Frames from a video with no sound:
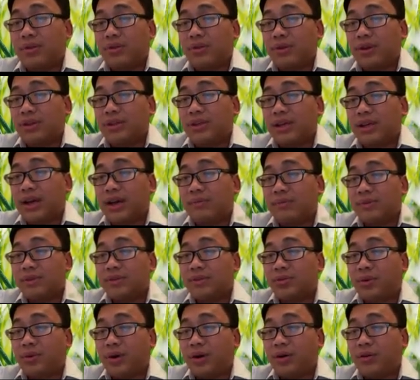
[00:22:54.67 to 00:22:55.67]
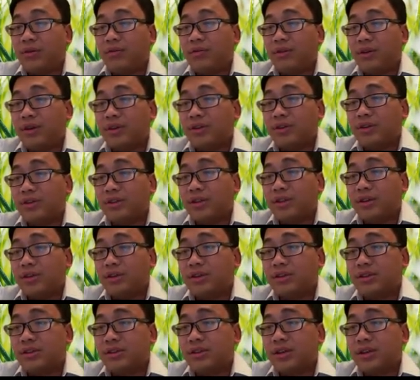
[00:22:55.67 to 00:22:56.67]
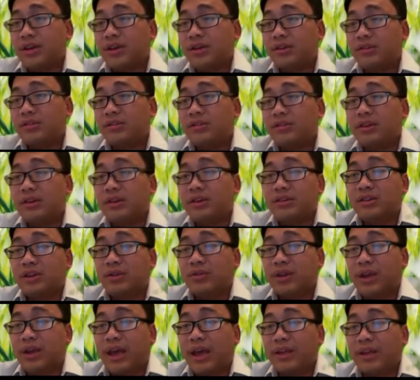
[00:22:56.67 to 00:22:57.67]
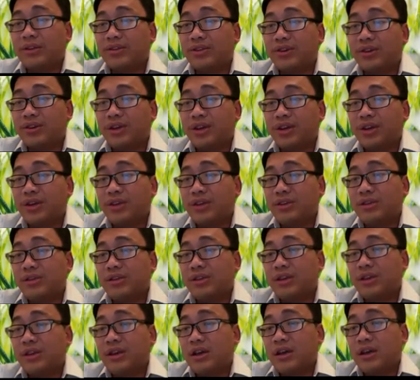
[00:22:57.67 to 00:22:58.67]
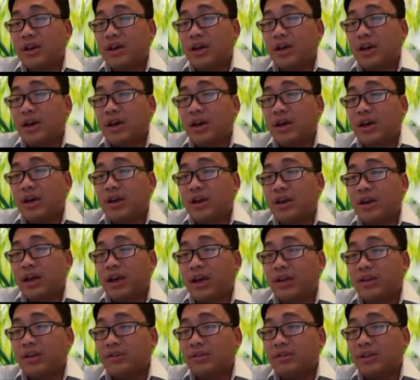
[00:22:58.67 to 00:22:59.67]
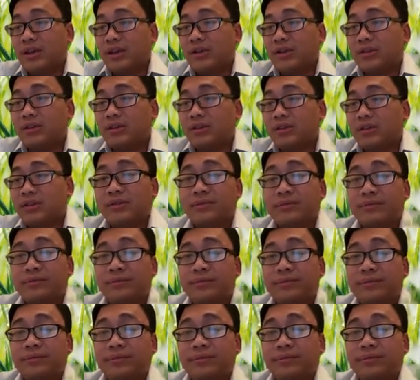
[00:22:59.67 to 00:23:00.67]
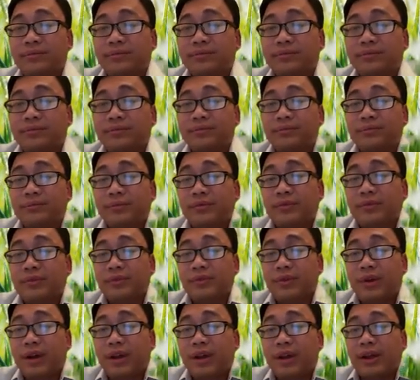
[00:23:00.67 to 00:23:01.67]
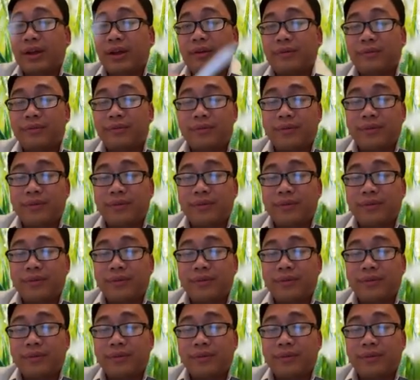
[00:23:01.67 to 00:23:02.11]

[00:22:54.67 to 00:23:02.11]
3 times 12 is 36. So the answer is negative 6. Right there.